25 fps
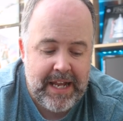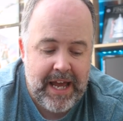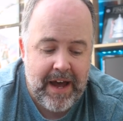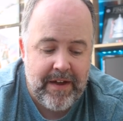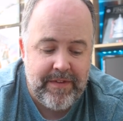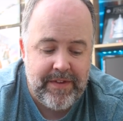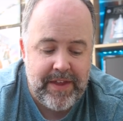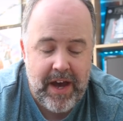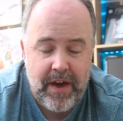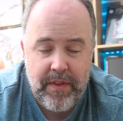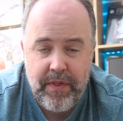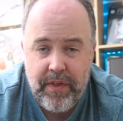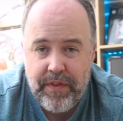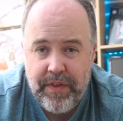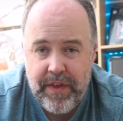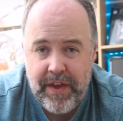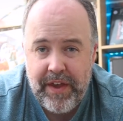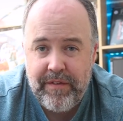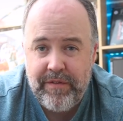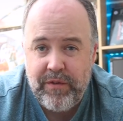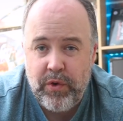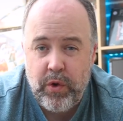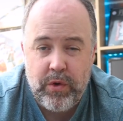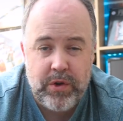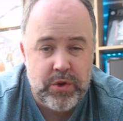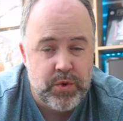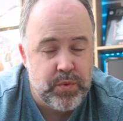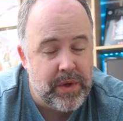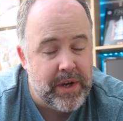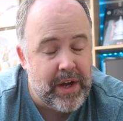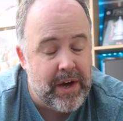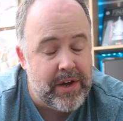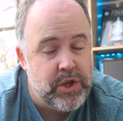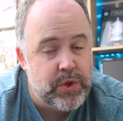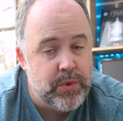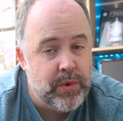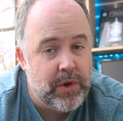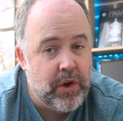And the other thing, of course, when
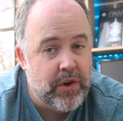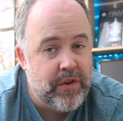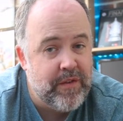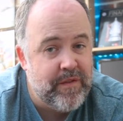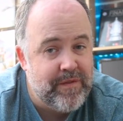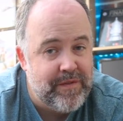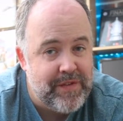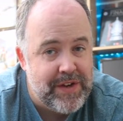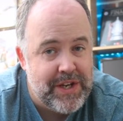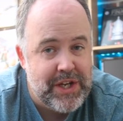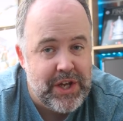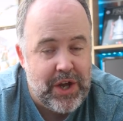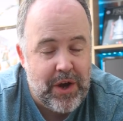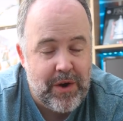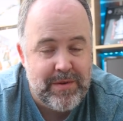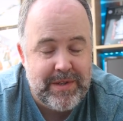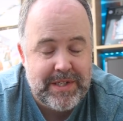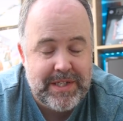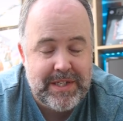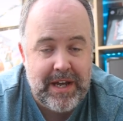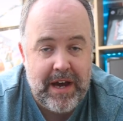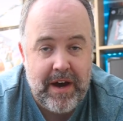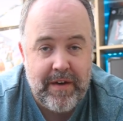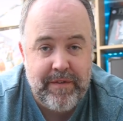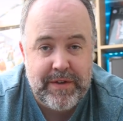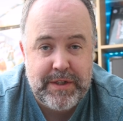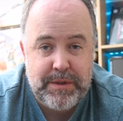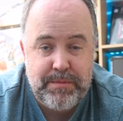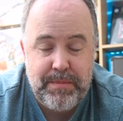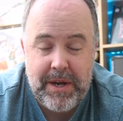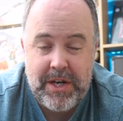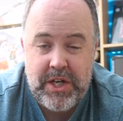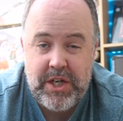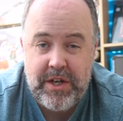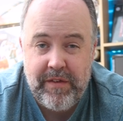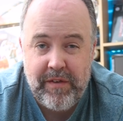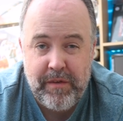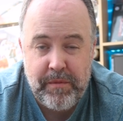I do a lot of video stuff,
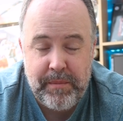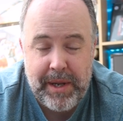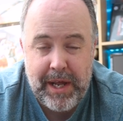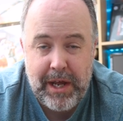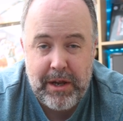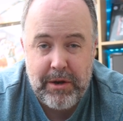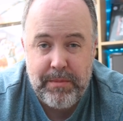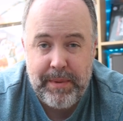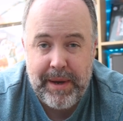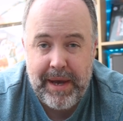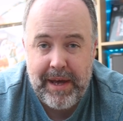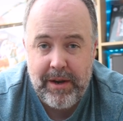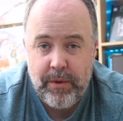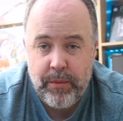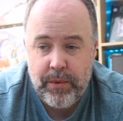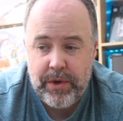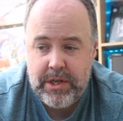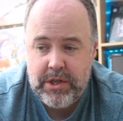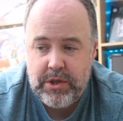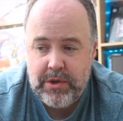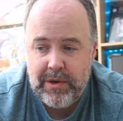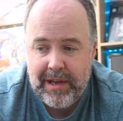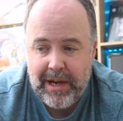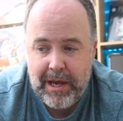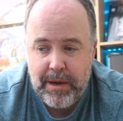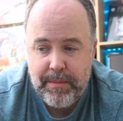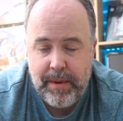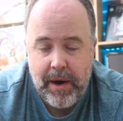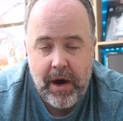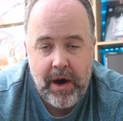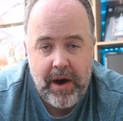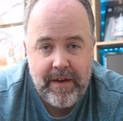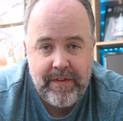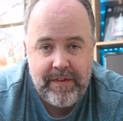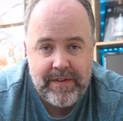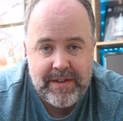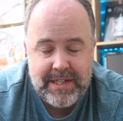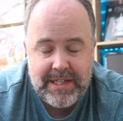especially if I'm out and about and I want to do like a
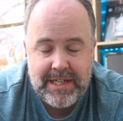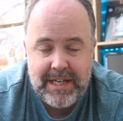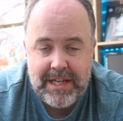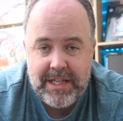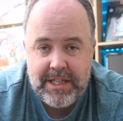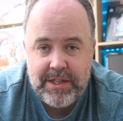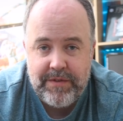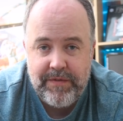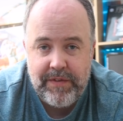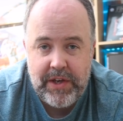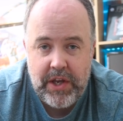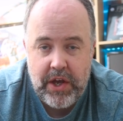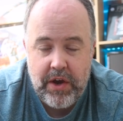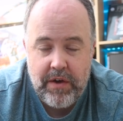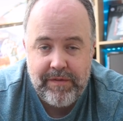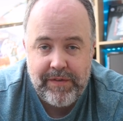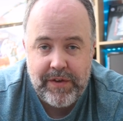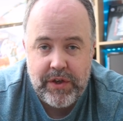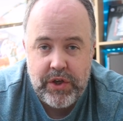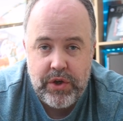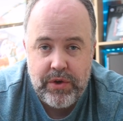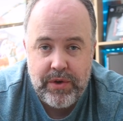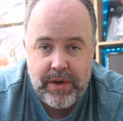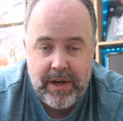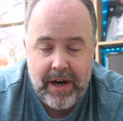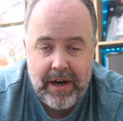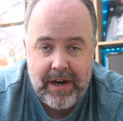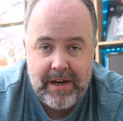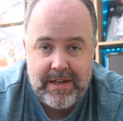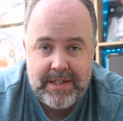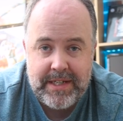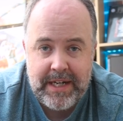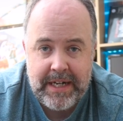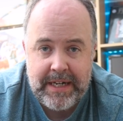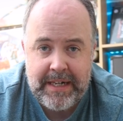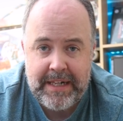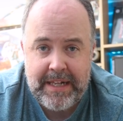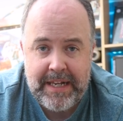behind the scenes video for you
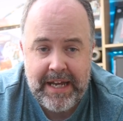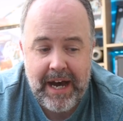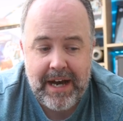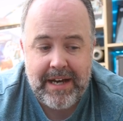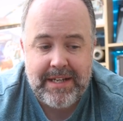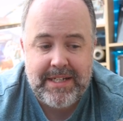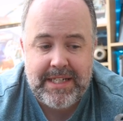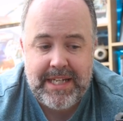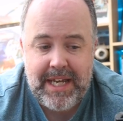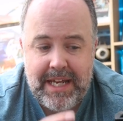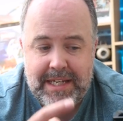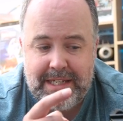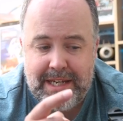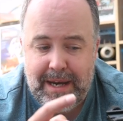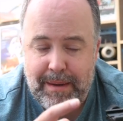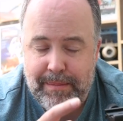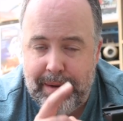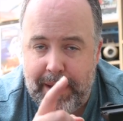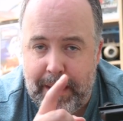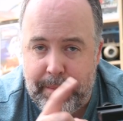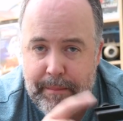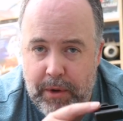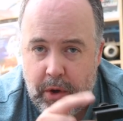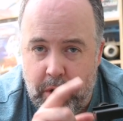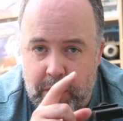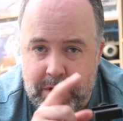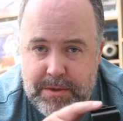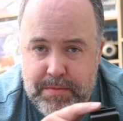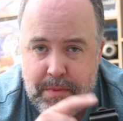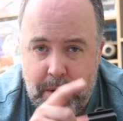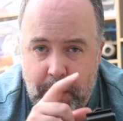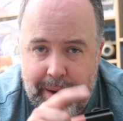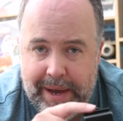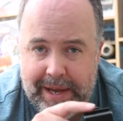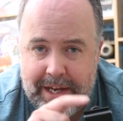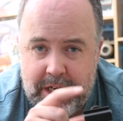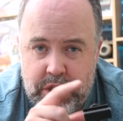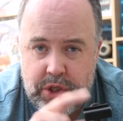guys, I set up like my
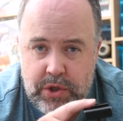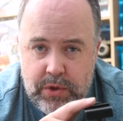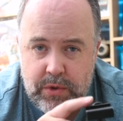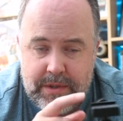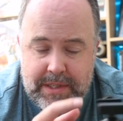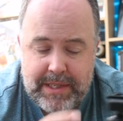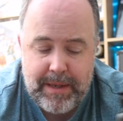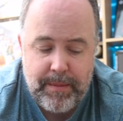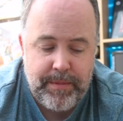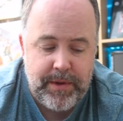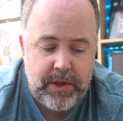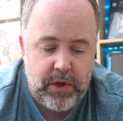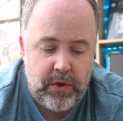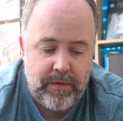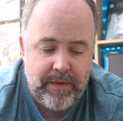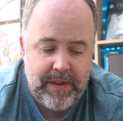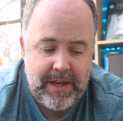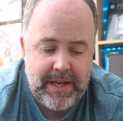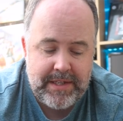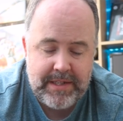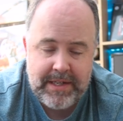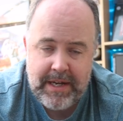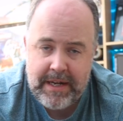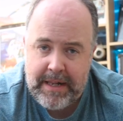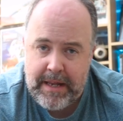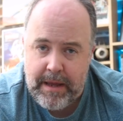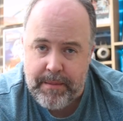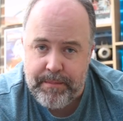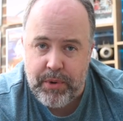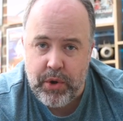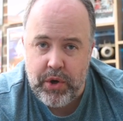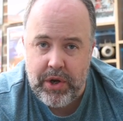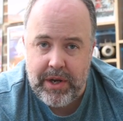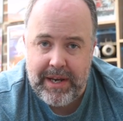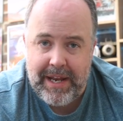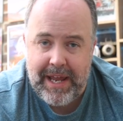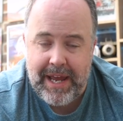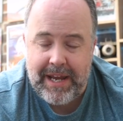Osmo Action or something on this,
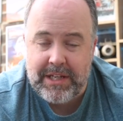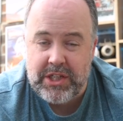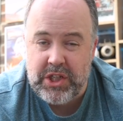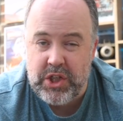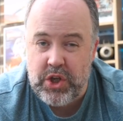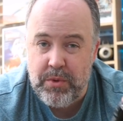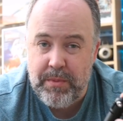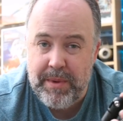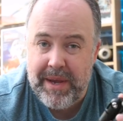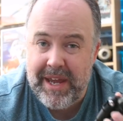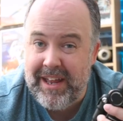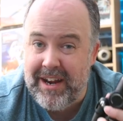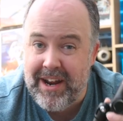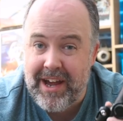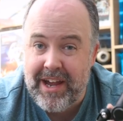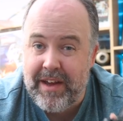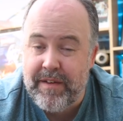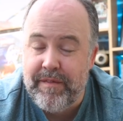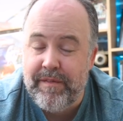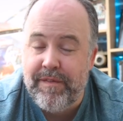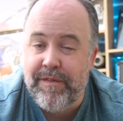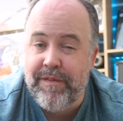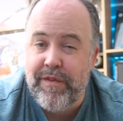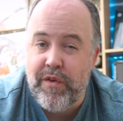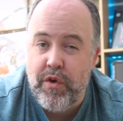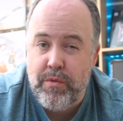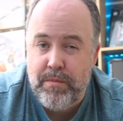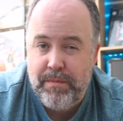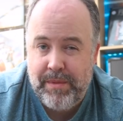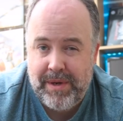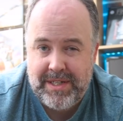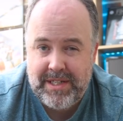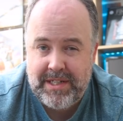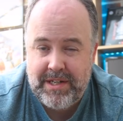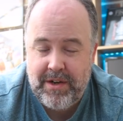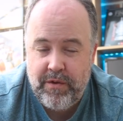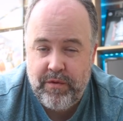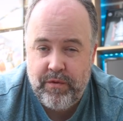put it next to me, and I can film
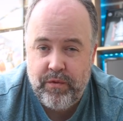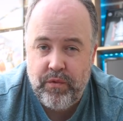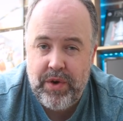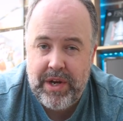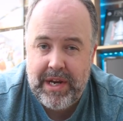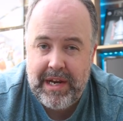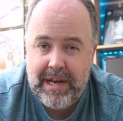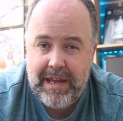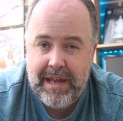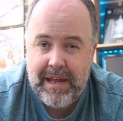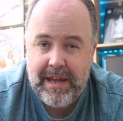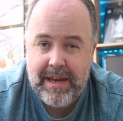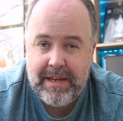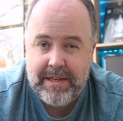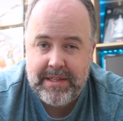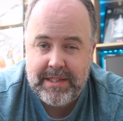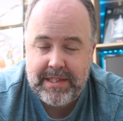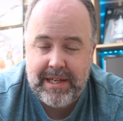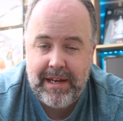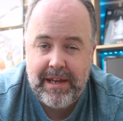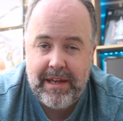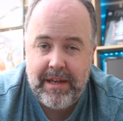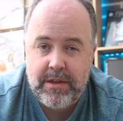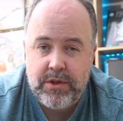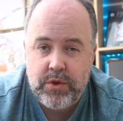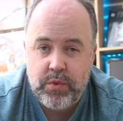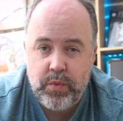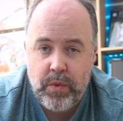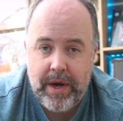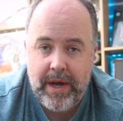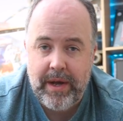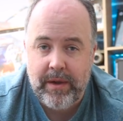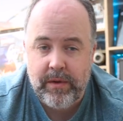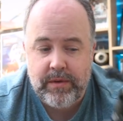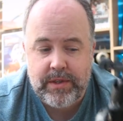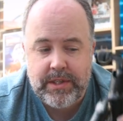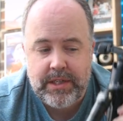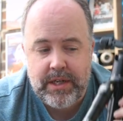myself really easily as
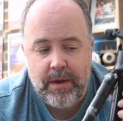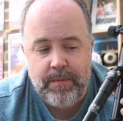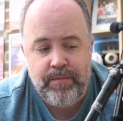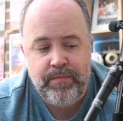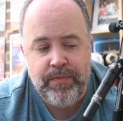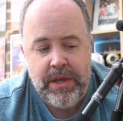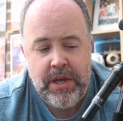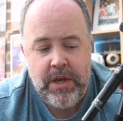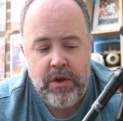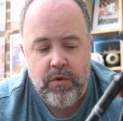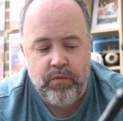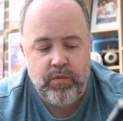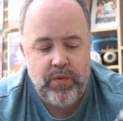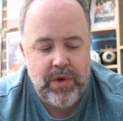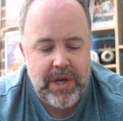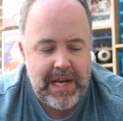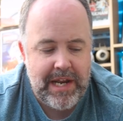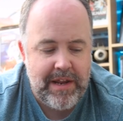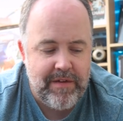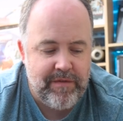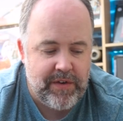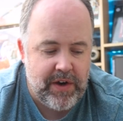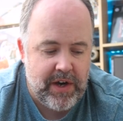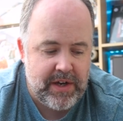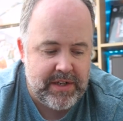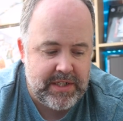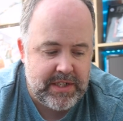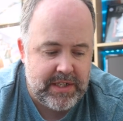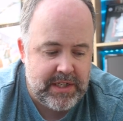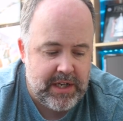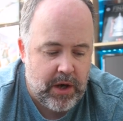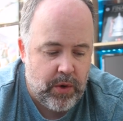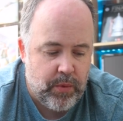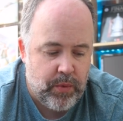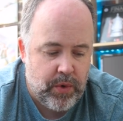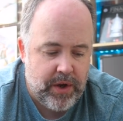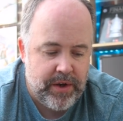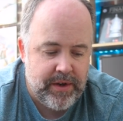well. So really
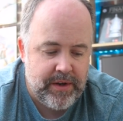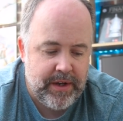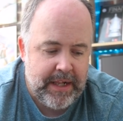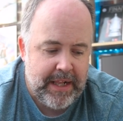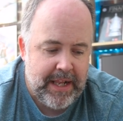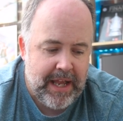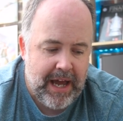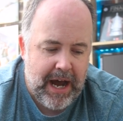versatile one.